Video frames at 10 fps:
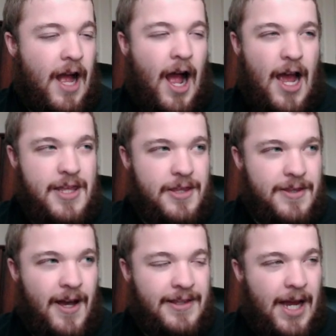I
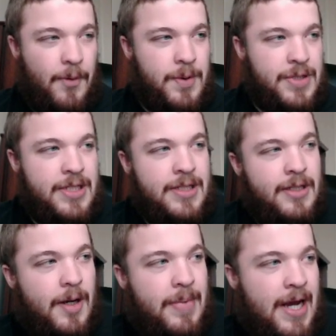thought that would
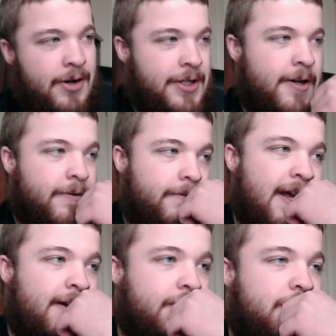be about enough
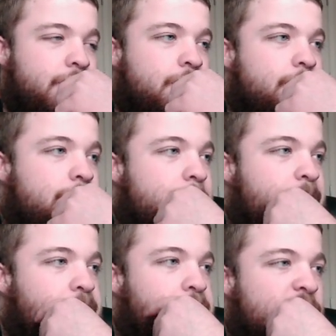value,
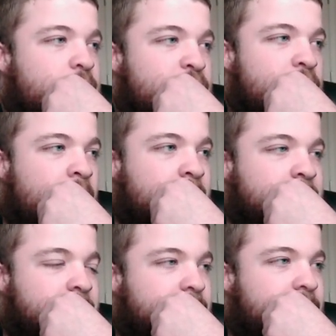to be
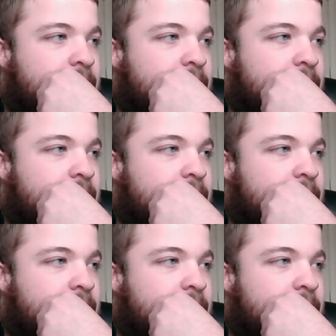honest.